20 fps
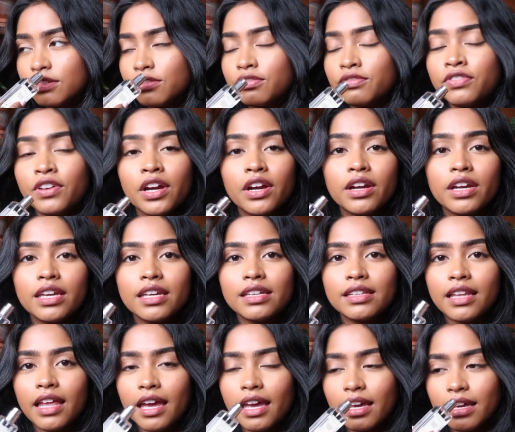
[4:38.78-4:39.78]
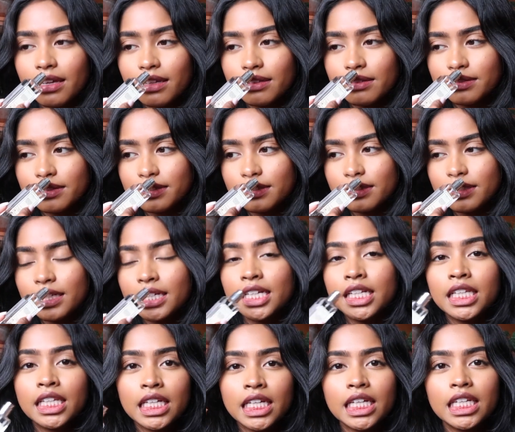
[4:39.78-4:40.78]
very like
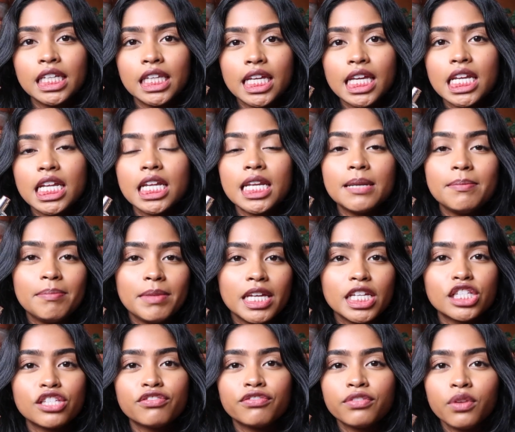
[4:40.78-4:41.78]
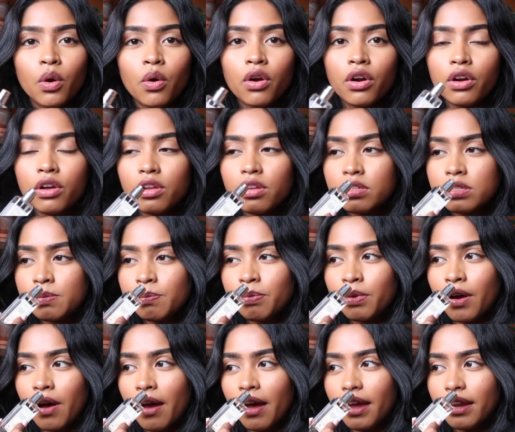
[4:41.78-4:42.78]
clean linen meets florals,
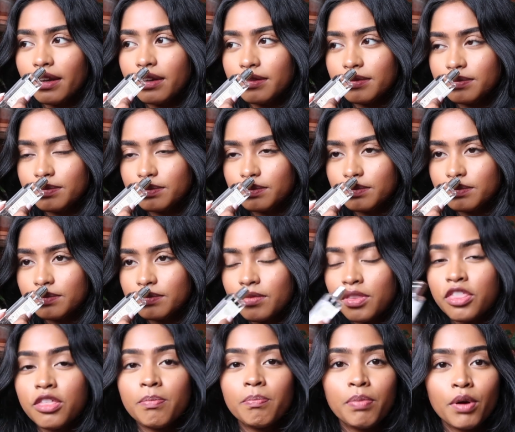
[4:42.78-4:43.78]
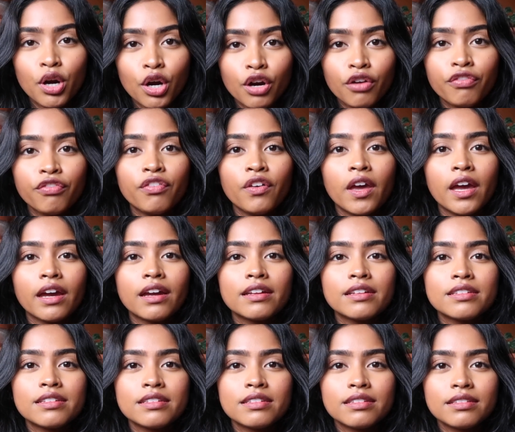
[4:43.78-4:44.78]
but the
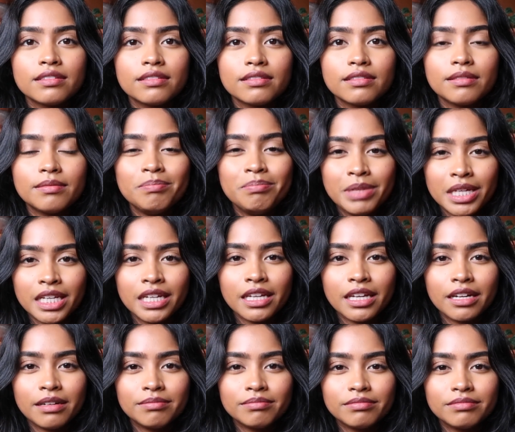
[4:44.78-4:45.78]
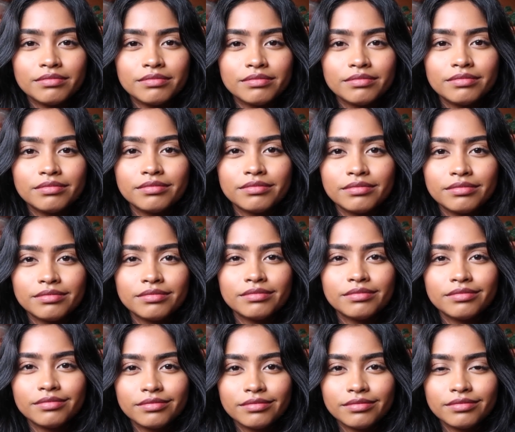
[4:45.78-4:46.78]
perfect medium,
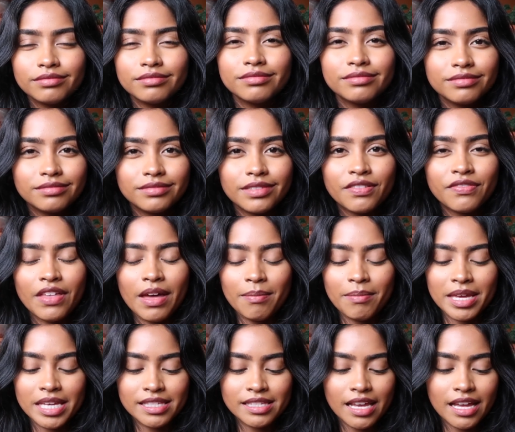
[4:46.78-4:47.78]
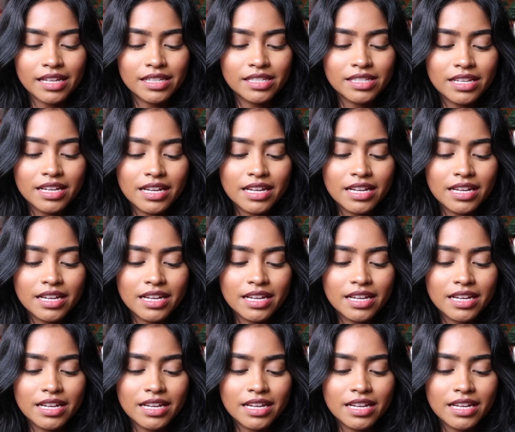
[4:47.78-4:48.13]
if that makes sense.